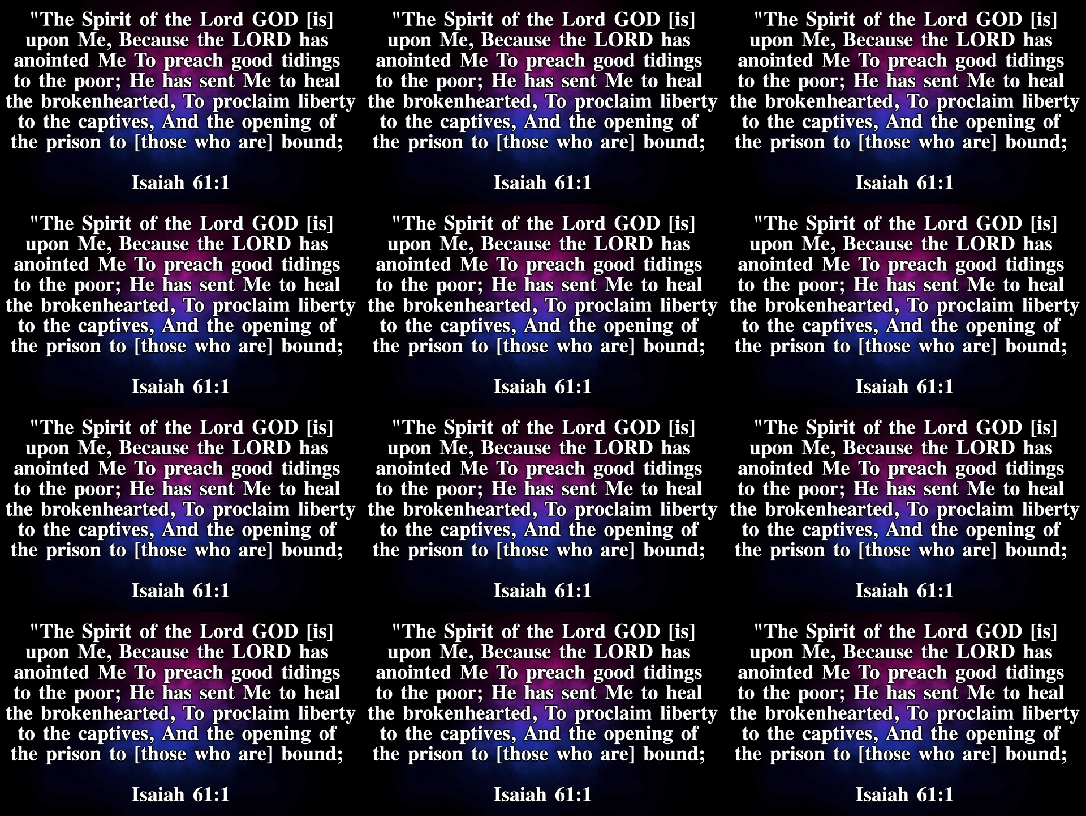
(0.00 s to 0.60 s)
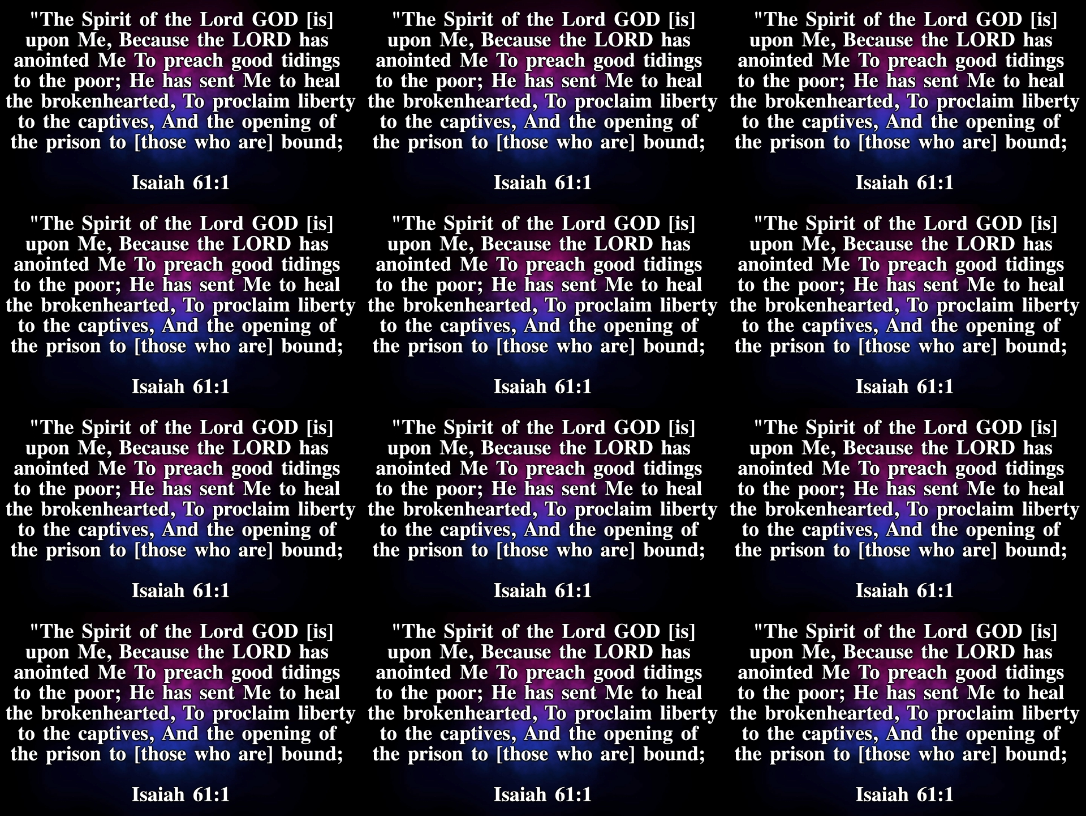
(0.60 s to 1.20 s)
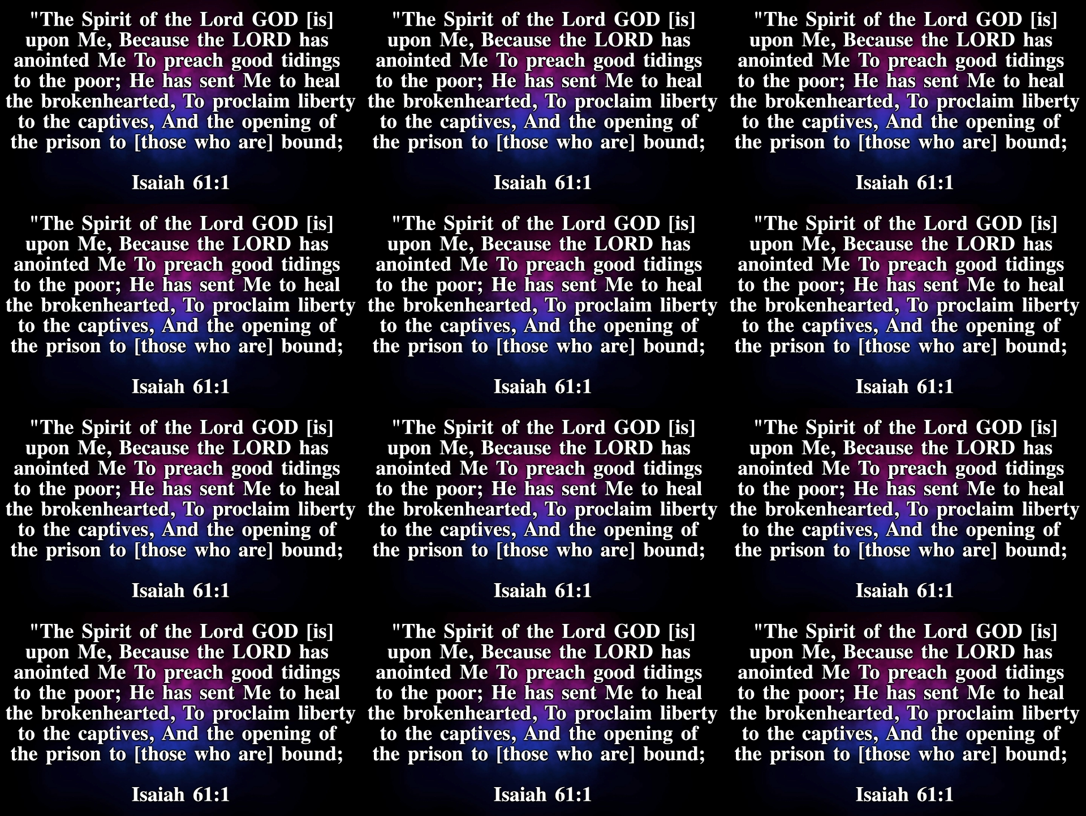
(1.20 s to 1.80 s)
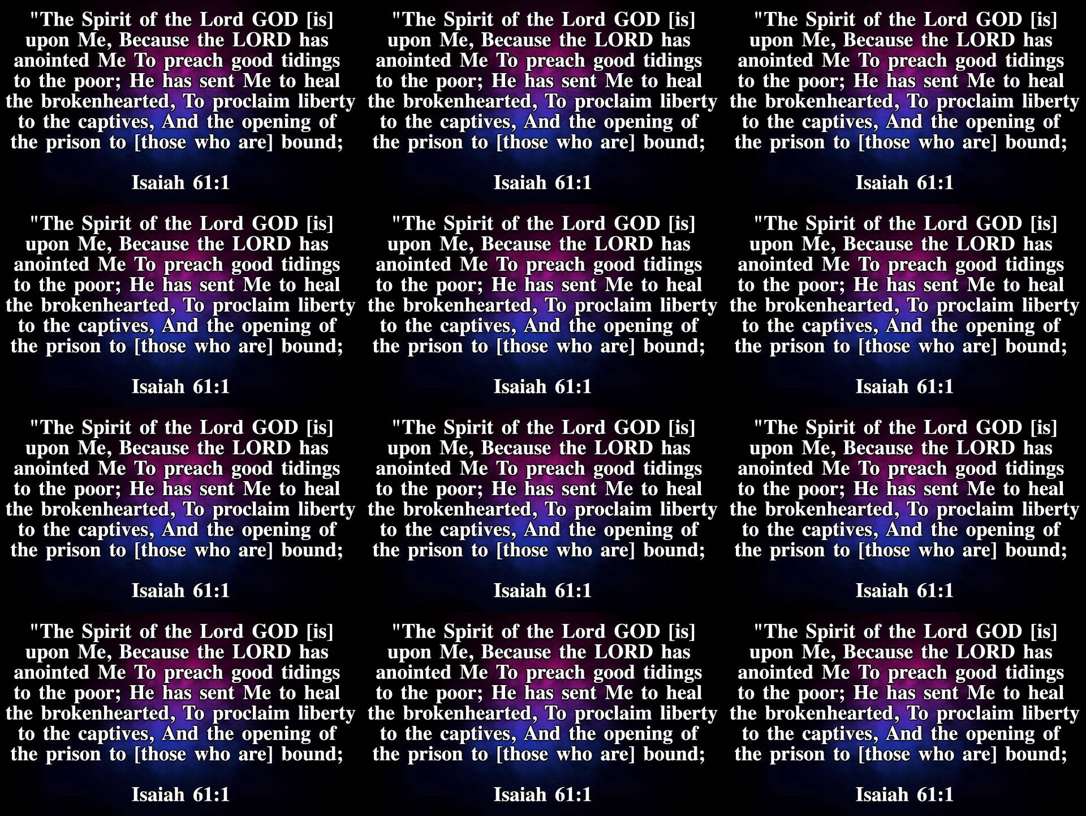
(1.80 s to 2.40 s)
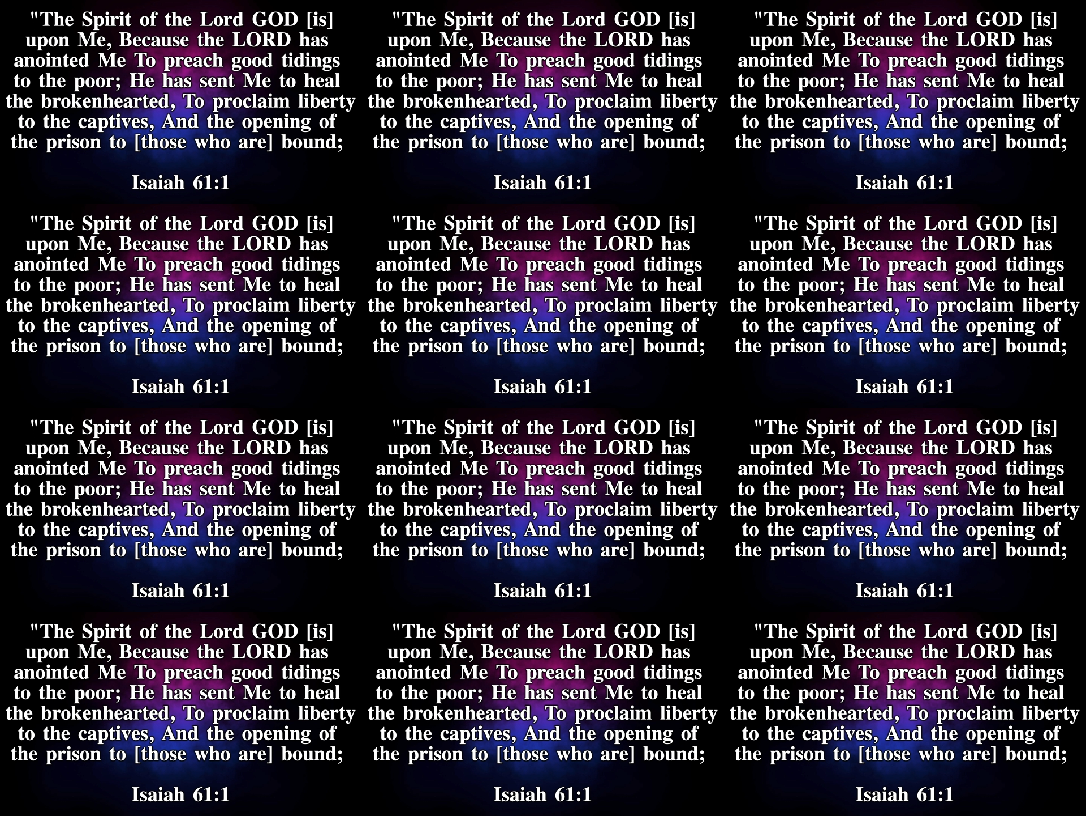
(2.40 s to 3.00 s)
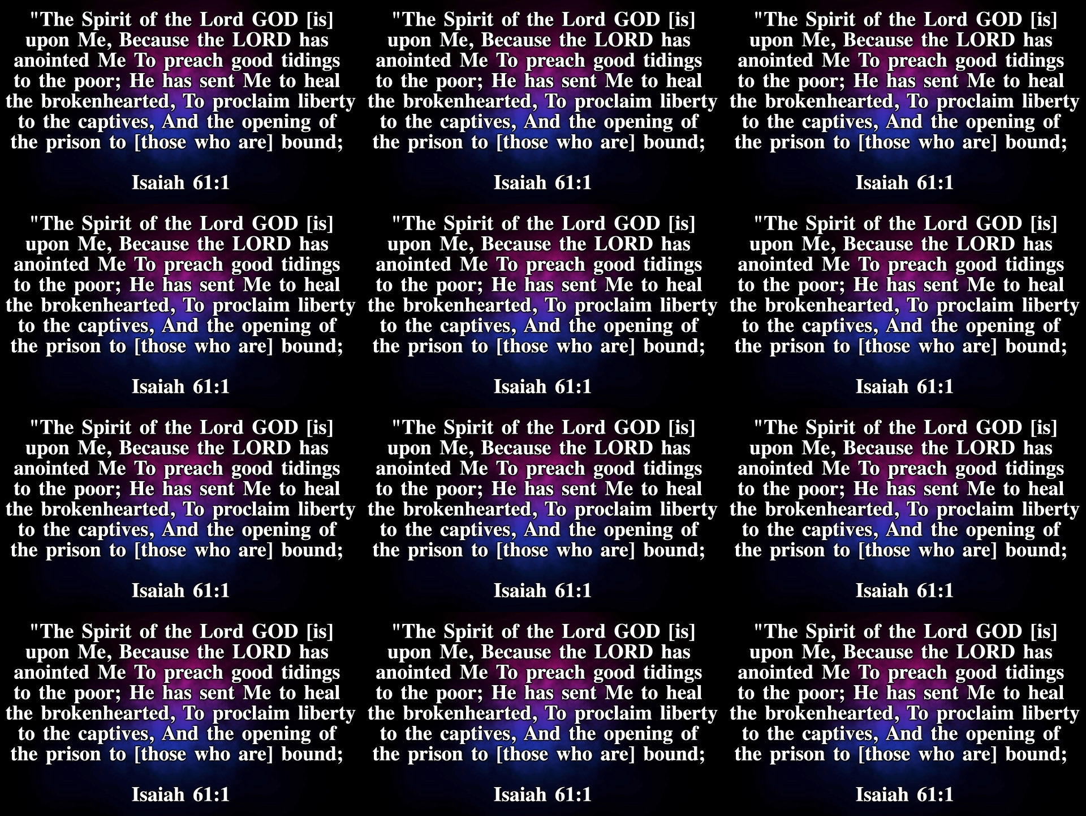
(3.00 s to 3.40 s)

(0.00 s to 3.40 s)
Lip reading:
No face is visible, so there are no lips to read.